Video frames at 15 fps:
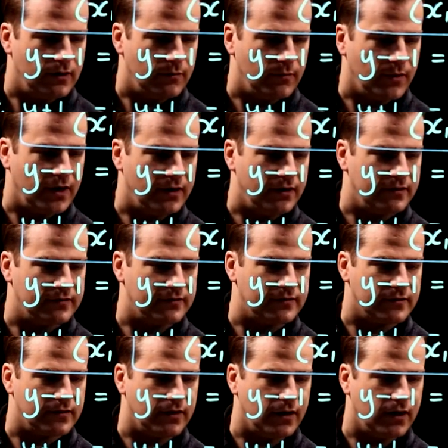minus
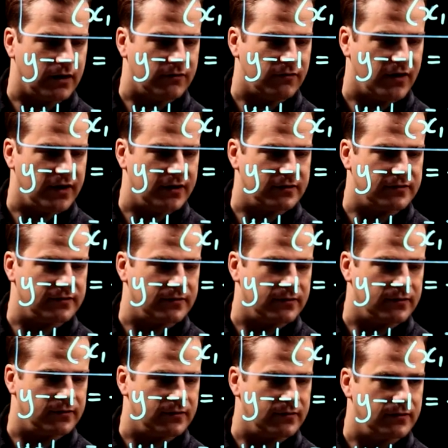a half x.
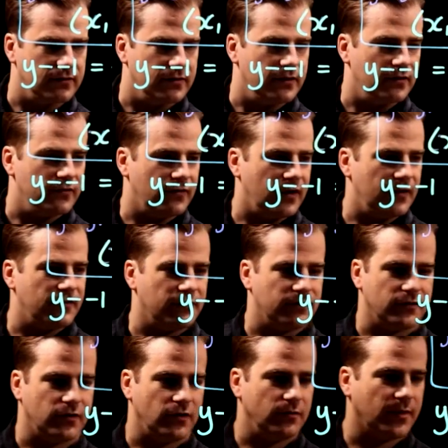5
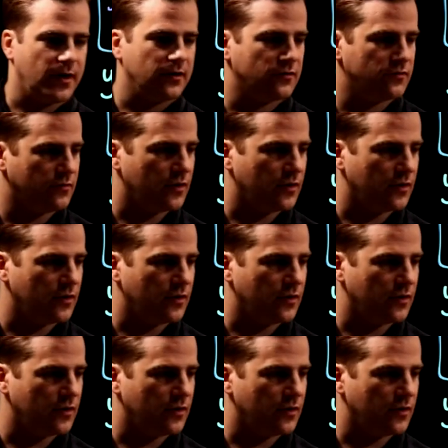over 2 minus